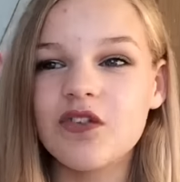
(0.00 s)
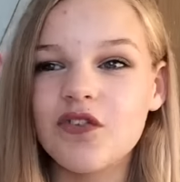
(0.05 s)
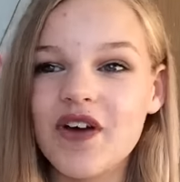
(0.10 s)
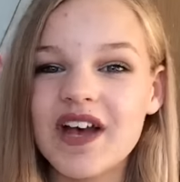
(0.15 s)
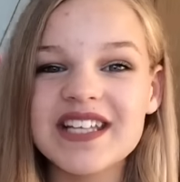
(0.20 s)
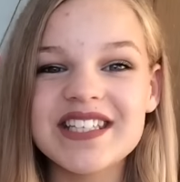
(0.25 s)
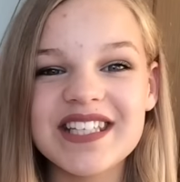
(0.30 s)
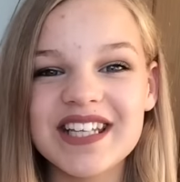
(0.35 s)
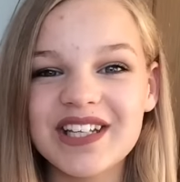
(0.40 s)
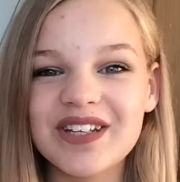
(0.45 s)
The
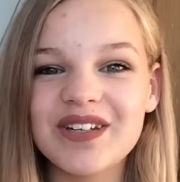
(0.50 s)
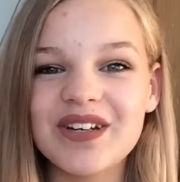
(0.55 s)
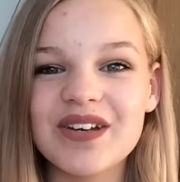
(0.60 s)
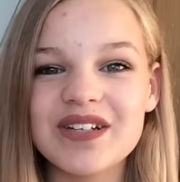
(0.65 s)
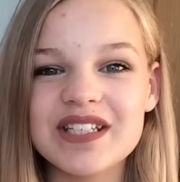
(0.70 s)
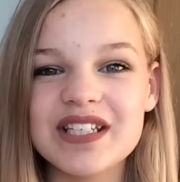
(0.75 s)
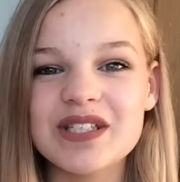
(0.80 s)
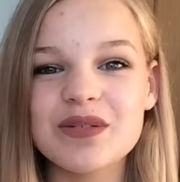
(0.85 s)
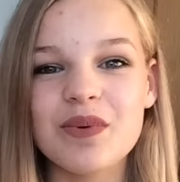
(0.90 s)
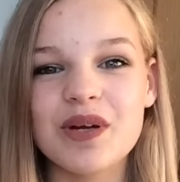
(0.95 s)
first thing you
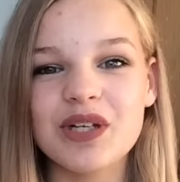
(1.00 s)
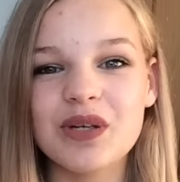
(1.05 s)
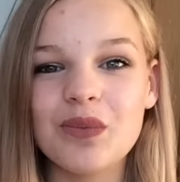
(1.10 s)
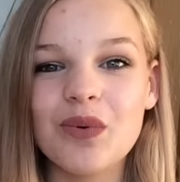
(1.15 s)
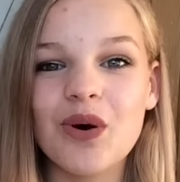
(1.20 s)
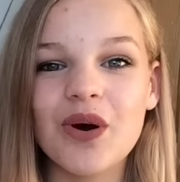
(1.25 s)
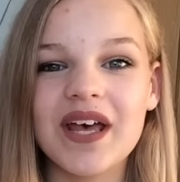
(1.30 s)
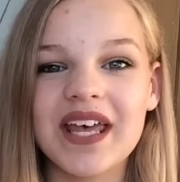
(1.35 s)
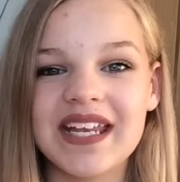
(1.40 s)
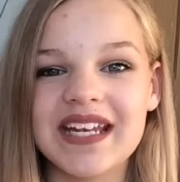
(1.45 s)
notice when you
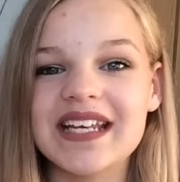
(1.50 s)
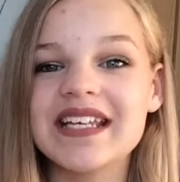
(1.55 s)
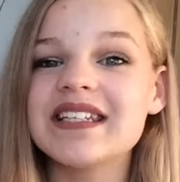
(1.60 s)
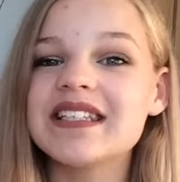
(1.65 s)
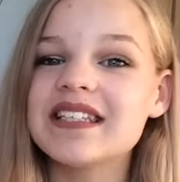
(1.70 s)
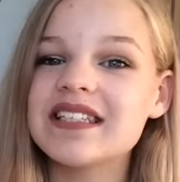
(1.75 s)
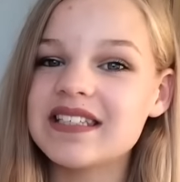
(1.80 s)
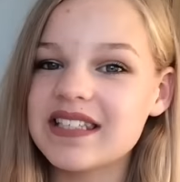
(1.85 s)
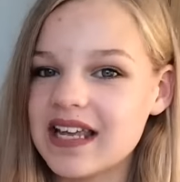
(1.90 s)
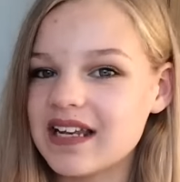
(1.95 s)
walk in
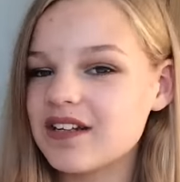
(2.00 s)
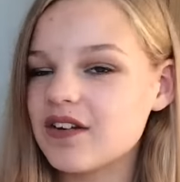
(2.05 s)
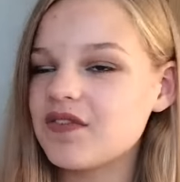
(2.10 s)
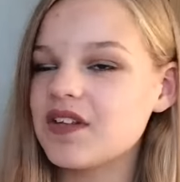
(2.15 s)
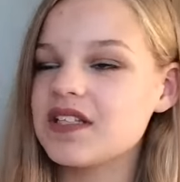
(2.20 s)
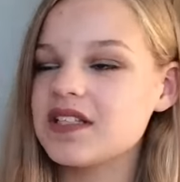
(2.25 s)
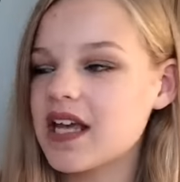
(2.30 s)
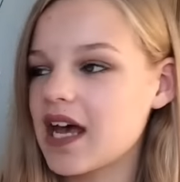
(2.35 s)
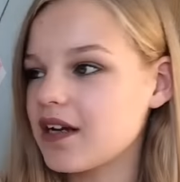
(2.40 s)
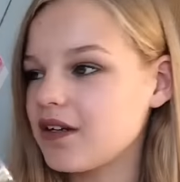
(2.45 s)
is the scent of
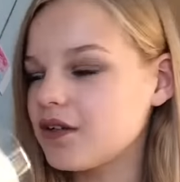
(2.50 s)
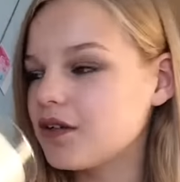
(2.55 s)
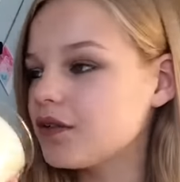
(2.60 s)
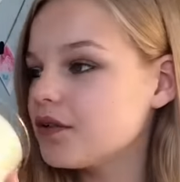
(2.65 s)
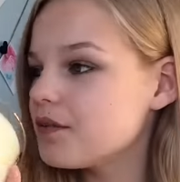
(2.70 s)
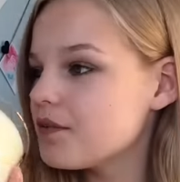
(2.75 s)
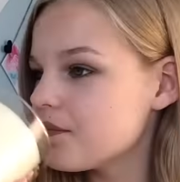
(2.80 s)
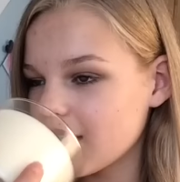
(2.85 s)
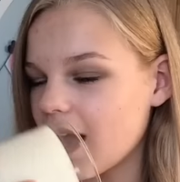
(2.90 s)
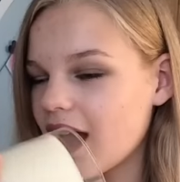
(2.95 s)
this
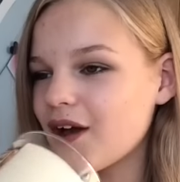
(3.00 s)
candle.